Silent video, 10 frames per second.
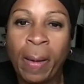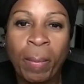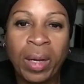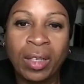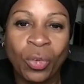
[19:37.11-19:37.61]

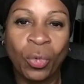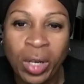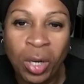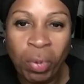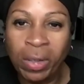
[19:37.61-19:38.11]
Because if
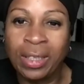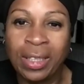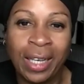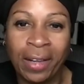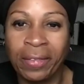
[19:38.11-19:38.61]
we don't put it
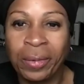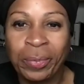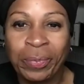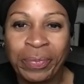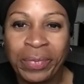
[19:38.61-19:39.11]
together,
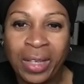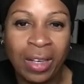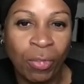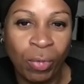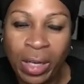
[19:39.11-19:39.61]
and
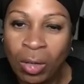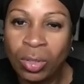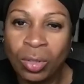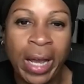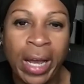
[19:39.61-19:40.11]
if we don't
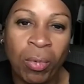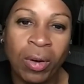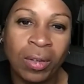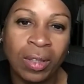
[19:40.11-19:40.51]
do that work,